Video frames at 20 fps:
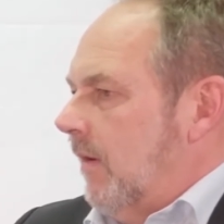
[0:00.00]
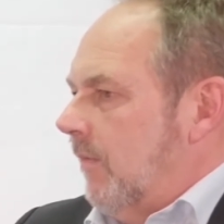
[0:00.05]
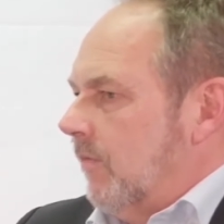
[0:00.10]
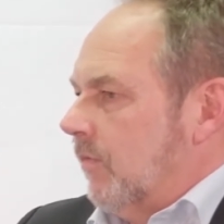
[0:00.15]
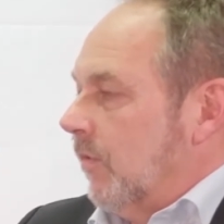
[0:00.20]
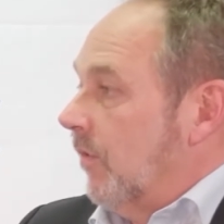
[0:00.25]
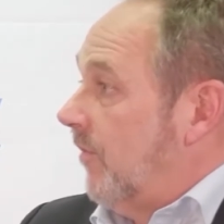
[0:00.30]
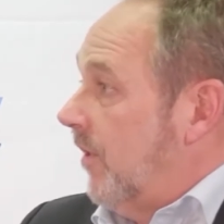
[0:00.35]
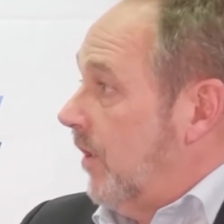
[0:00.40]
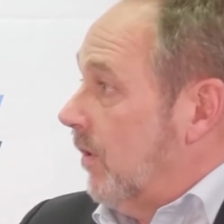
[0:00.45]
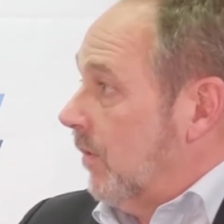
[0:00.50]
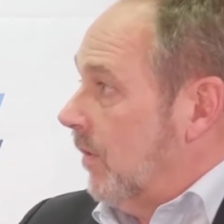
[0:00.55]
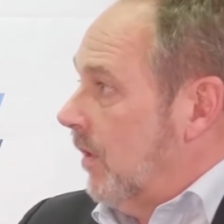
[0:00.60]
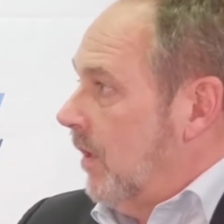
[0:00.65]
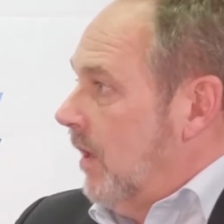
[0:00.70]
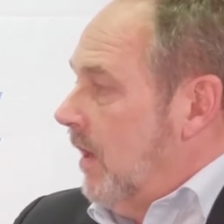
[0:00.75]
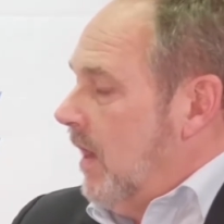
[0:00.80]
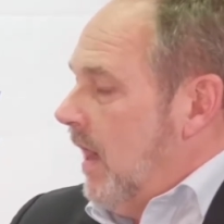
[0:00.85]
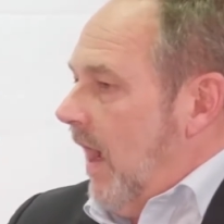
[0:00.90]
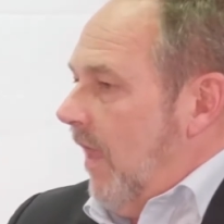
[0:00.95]
review.
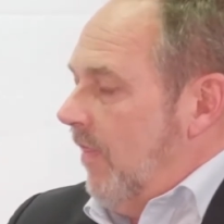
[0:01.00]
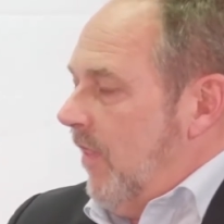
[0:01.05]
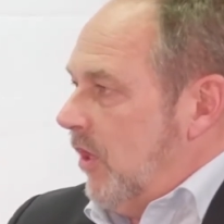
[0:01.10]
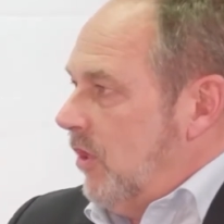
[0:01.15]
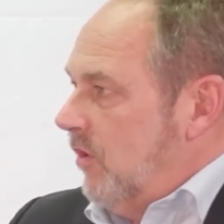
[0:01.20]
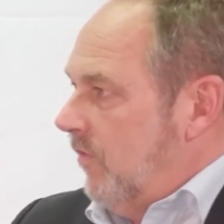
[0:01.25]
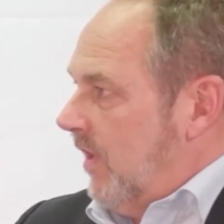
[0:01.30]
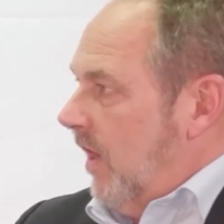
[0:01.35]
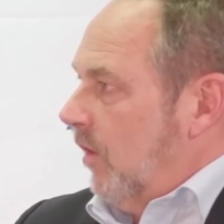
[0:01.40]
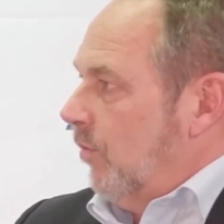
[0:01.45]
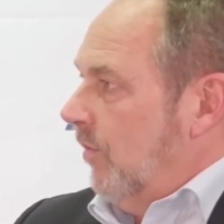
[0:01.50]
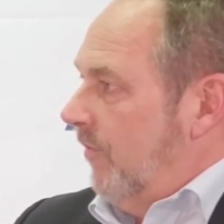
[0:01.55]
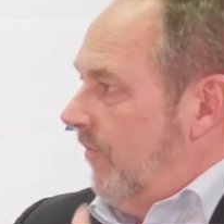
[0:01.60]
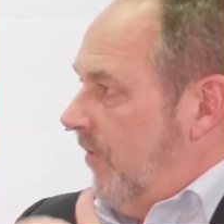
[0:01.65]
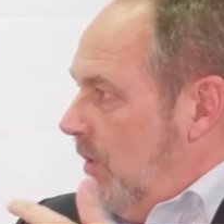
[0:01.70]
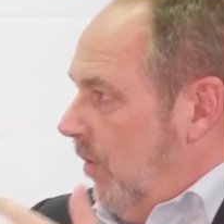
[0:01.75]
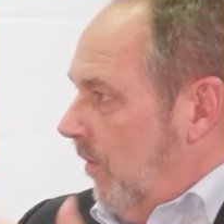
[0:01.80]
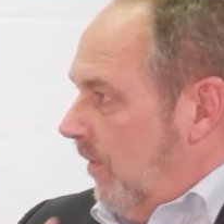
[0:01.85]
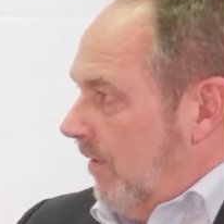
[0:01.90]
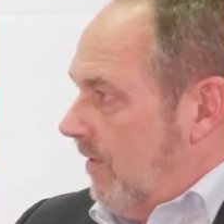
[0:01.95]
And then you've got
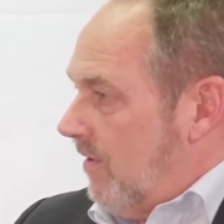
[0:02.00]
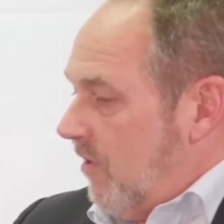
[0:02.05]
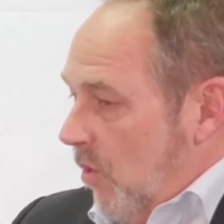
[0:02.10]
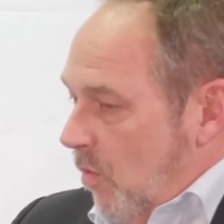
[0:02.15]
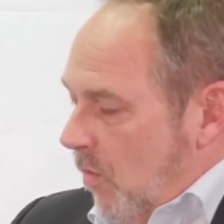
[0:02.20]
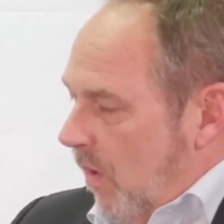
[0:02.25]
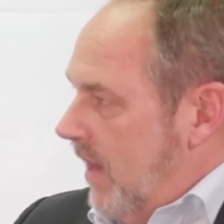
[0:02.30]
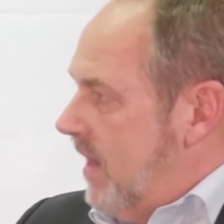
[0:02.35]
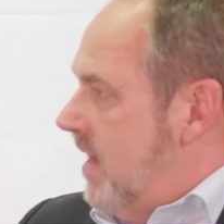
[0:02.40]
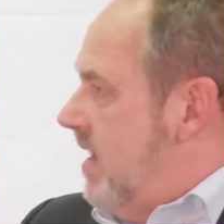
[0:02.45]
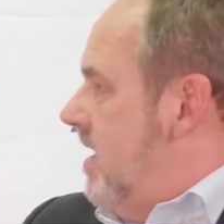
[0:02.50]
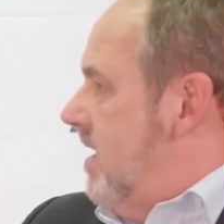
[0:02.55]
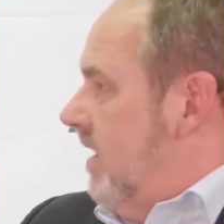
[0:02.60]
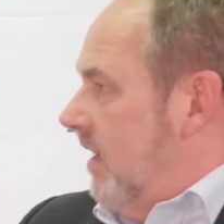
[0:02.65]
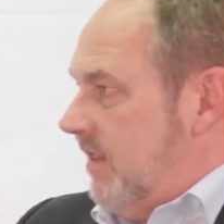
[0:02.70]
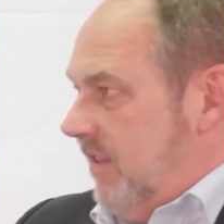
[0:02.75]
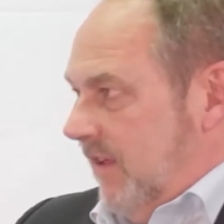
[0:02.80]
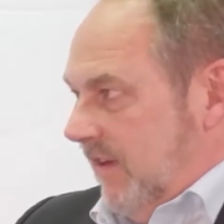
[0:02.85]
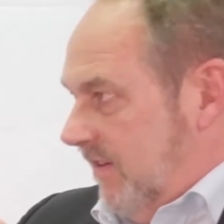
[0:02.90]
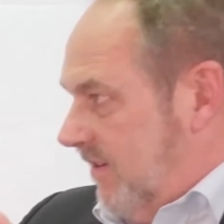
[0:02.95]
reviewers who want
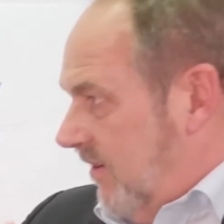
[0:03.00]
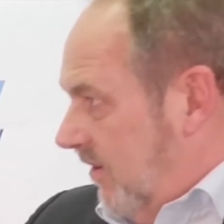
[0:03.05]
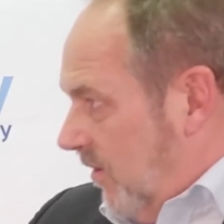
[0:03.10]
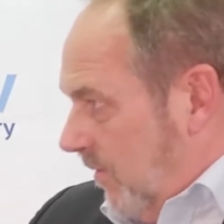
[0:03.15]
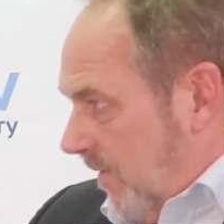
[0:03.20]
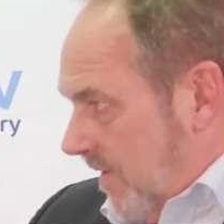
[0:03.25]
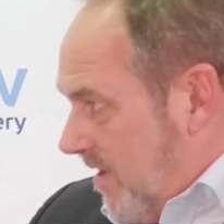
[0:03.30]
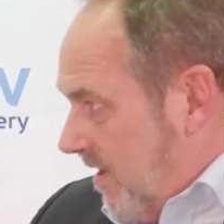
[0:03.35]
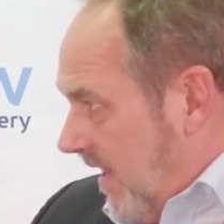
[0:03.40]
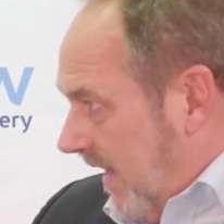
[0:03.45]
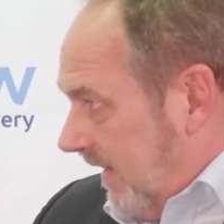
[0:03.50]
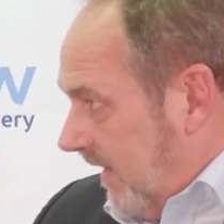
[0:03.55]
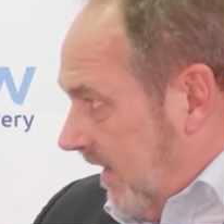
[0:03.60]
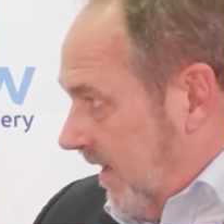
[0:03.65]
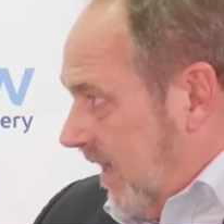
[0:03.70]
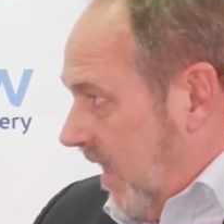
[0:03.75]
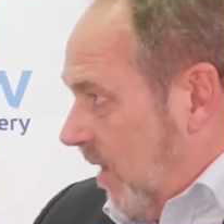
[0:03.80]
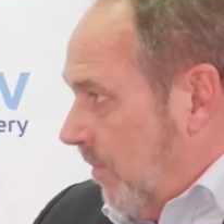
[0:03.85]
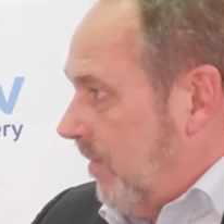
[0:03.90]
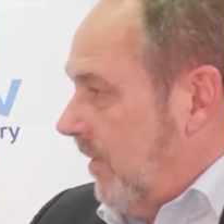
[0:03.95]
nothing to do with setting
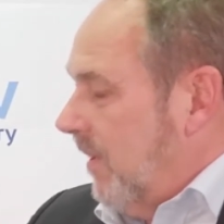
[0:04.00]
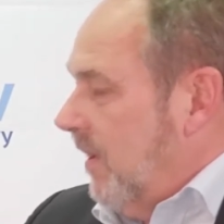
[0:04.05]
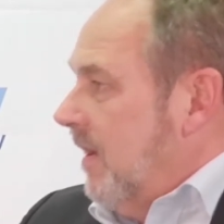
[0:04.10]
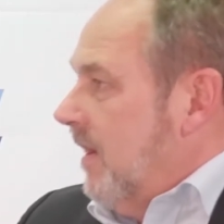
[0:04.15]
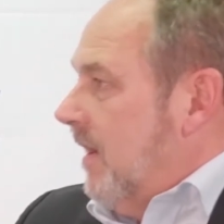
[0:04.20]
it up.